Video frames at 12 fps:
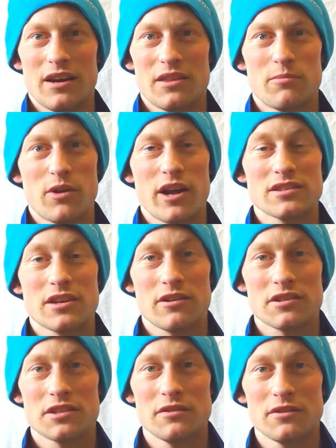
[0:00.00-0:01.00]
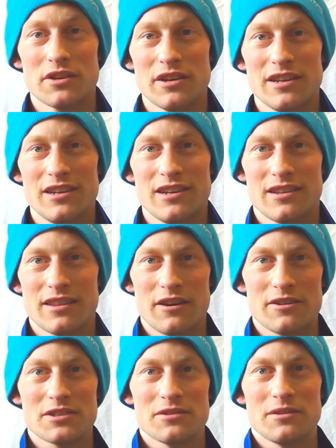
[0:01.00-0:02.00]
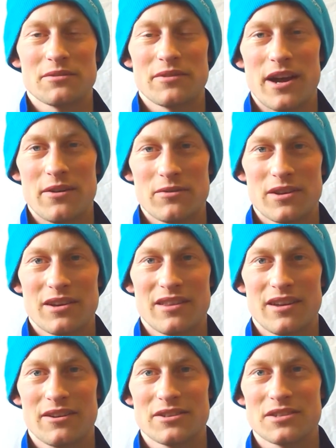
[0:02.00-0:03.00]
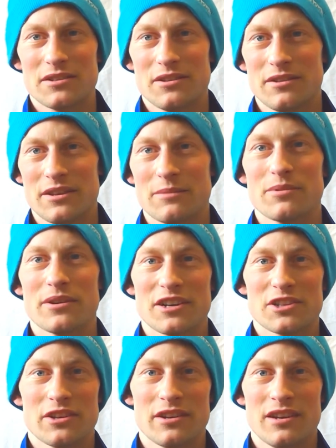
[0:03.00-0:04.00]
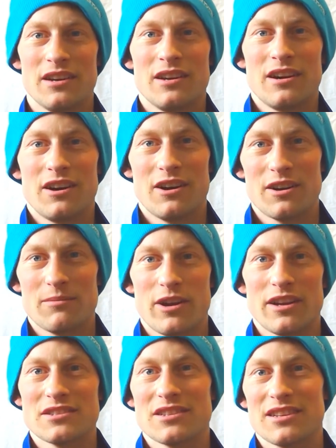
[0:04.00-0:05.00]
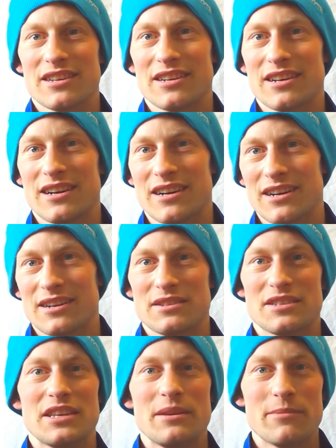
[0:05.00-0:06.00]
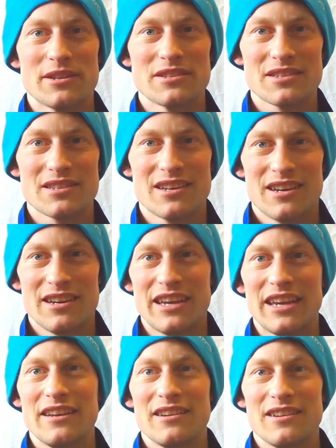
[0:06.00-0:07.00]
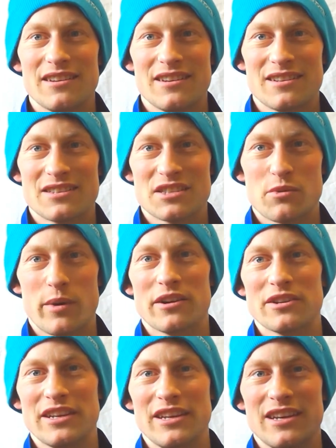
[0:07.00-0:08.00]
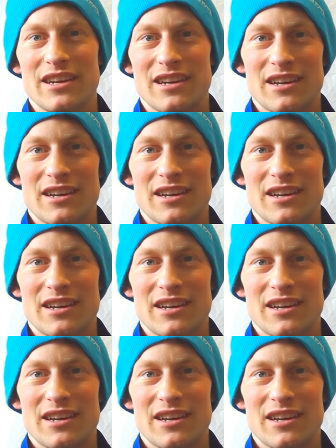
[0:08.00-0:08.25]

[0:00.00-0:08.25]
The brands that are still good, that are still around, that are still in production are like Siemens, Eaton, Square D,